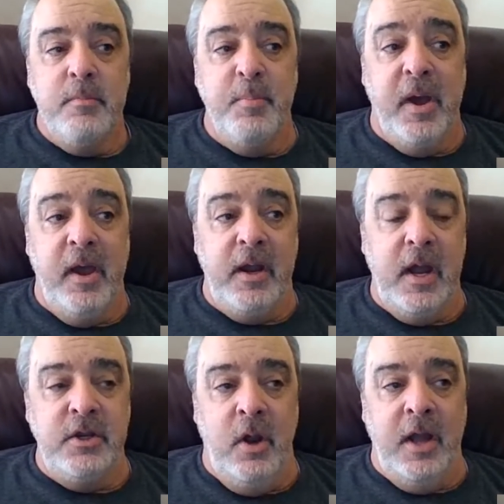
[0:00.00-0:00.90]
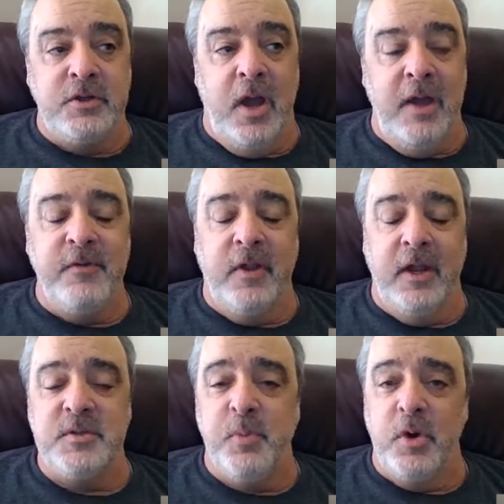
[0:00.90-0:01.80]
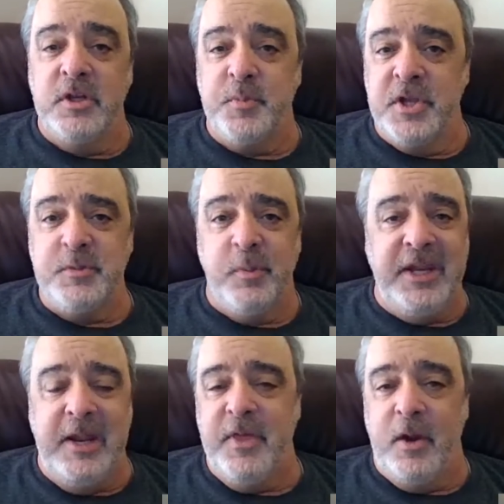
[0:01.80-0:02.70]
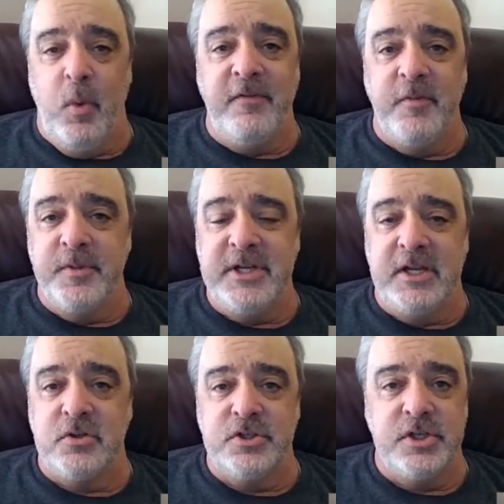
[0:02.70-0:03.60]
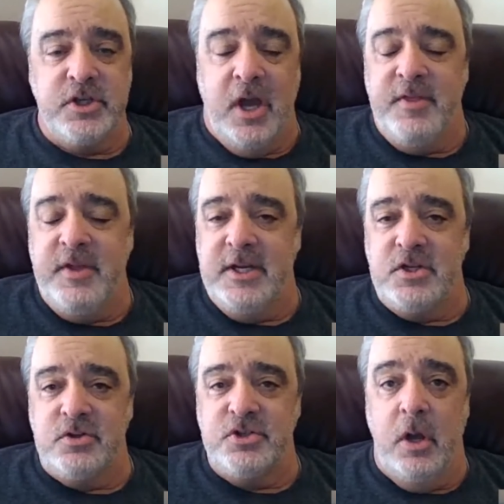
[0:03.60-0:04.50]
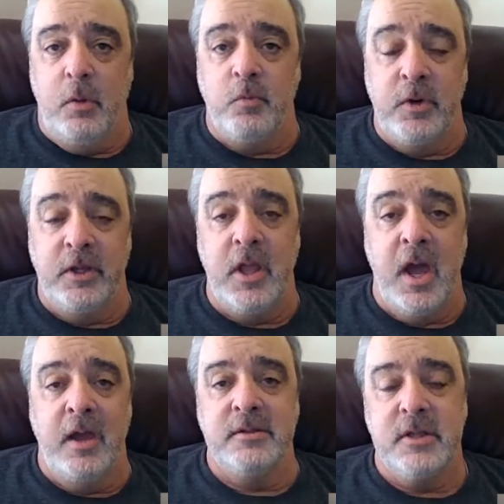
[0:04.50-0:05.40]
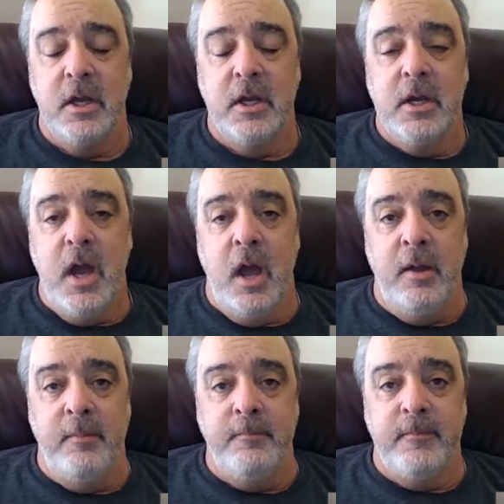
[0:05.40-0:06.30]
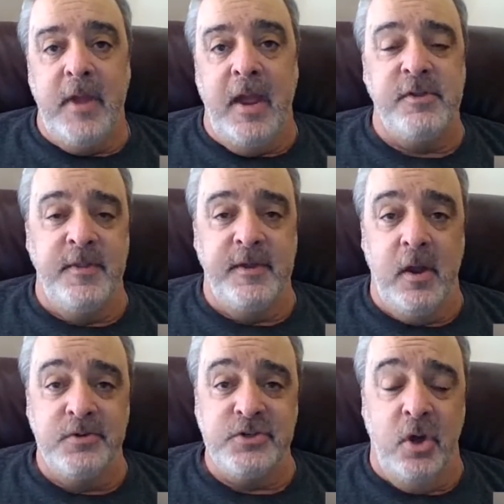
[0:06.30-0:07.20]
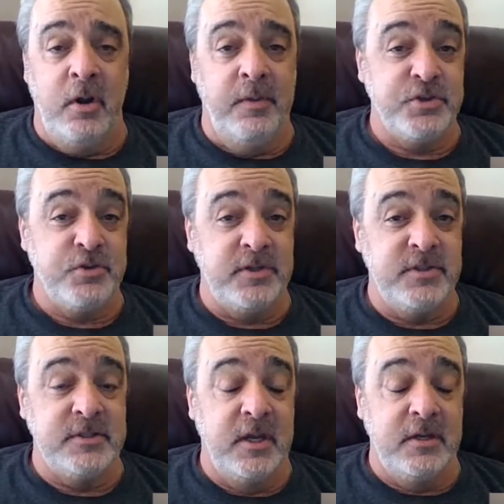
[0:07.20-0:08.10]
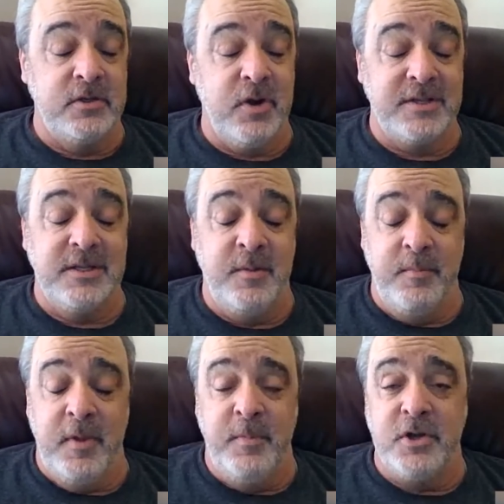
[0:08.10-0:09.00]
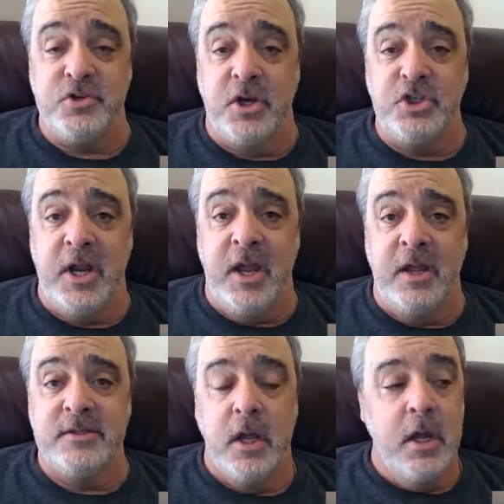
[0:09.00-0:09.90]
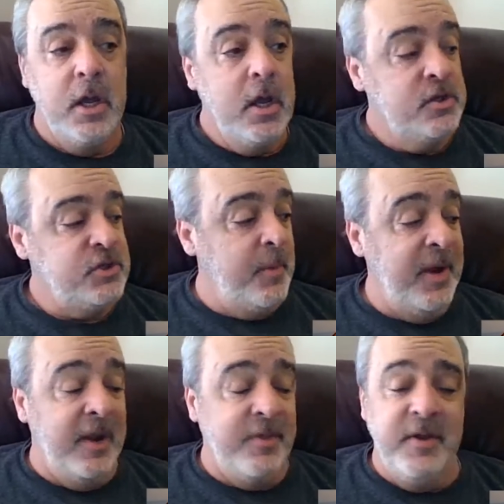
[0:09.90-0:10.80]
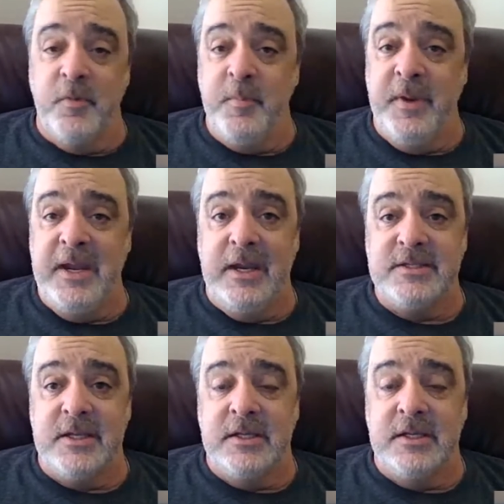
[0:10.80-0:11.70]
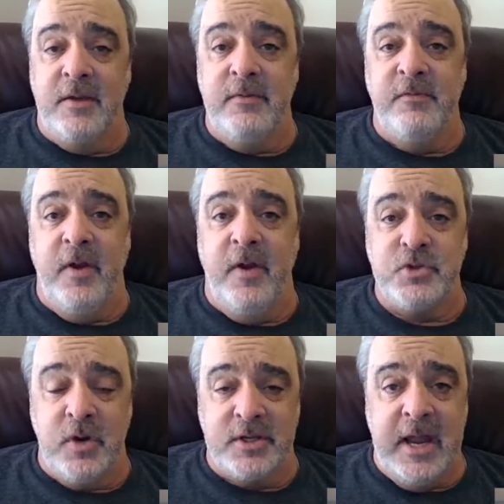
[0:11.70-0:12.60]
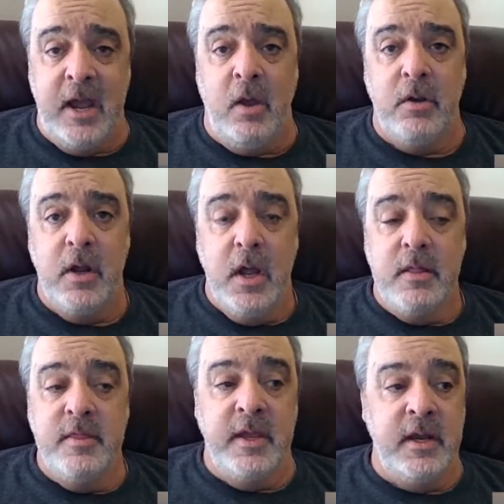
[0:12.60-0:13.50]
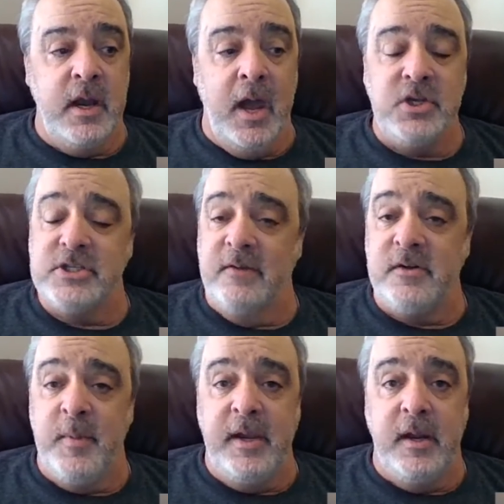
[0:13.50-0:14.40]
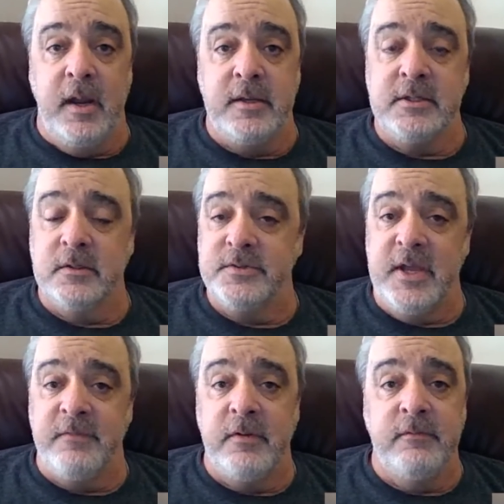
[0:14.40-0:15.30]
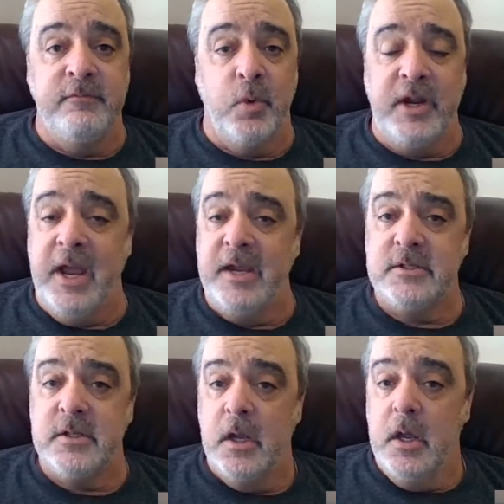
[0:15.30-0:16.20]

But, I feel like it's important as a principal to keep that away from the teachers. And so I think teachers don't realize everything that goes on and all the stresses that stress in administration has. So, I mean, I think for me if I'm stressed out, then I just have to make it until 7:48.